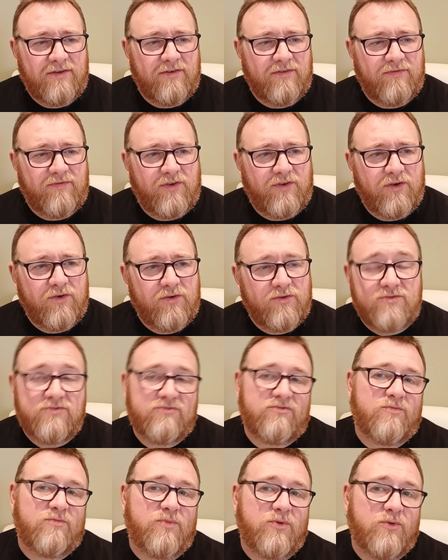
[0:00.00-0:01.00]
reviews
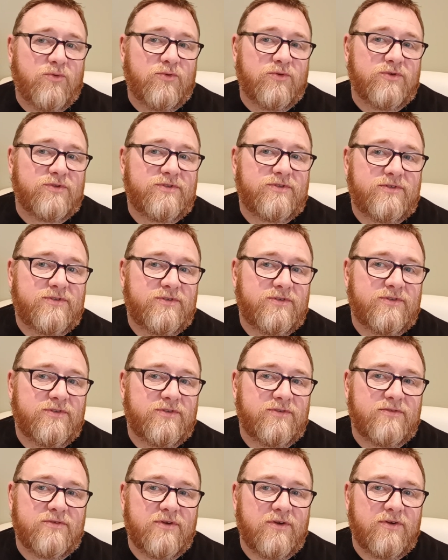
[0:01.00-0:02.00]
and reports
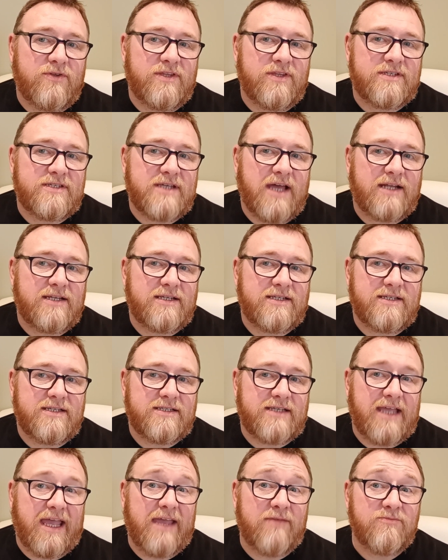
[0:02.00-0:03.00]
on
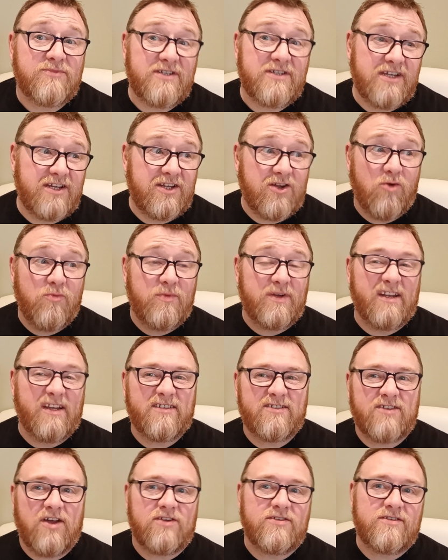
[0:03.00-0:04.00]
Saturday's games, and you'd all be
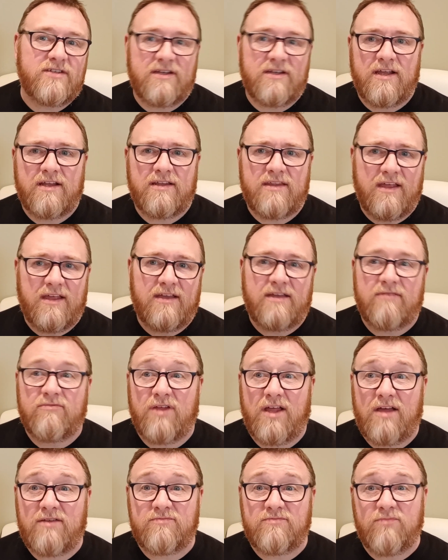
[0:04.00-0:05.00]
discussing it, thinking,
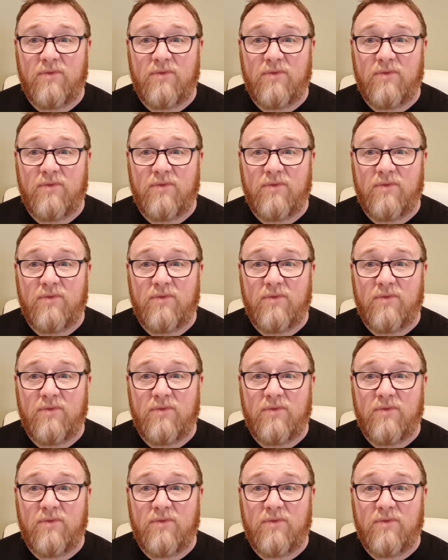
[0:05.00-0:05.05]
well,